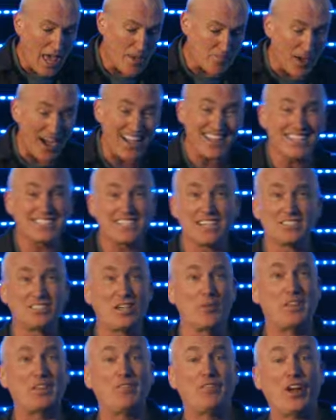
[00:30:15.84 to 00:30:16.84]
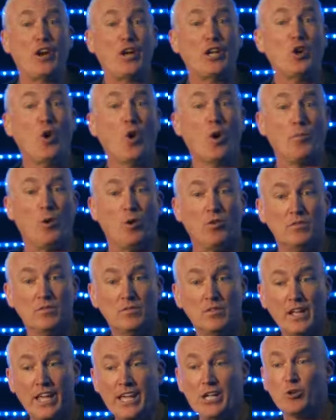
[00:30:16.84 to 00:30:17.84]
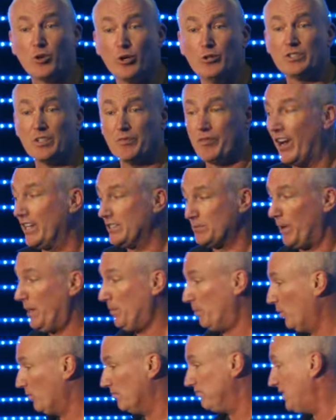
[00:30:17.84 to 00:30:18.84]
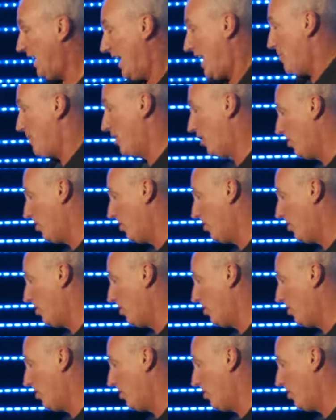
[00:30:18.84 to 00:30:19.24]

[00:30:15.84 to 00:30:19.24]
And Pilate does something very normal. He crucifies people. That happened